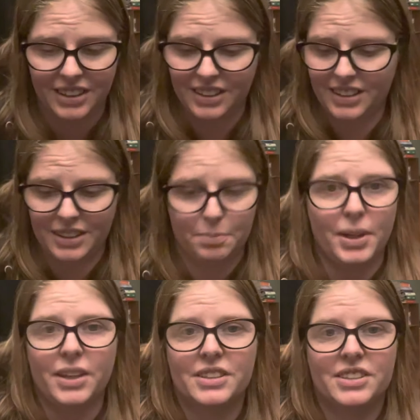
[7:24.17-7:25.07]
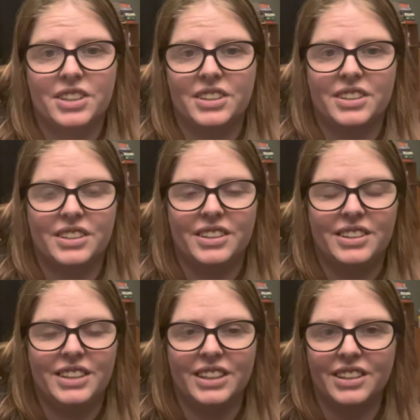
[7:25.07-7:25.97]
this box just
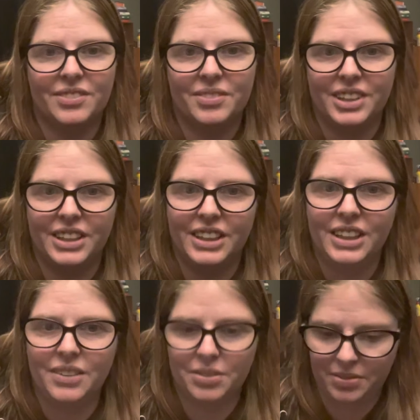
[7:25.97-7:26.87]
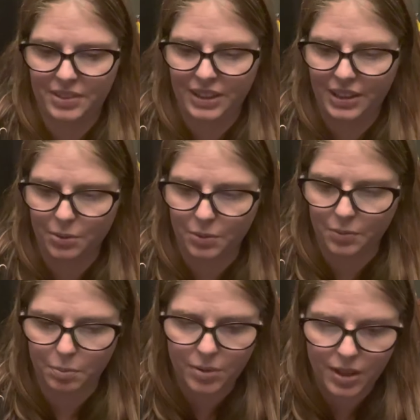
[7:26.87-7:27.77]
didn't really leave any room
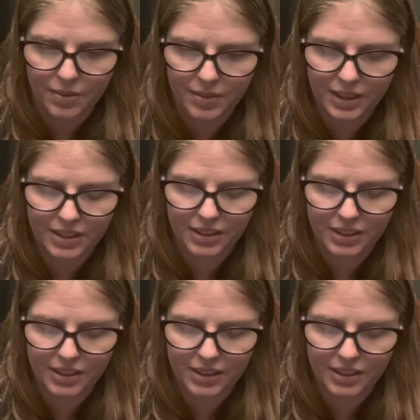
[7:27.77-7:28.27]
for profit.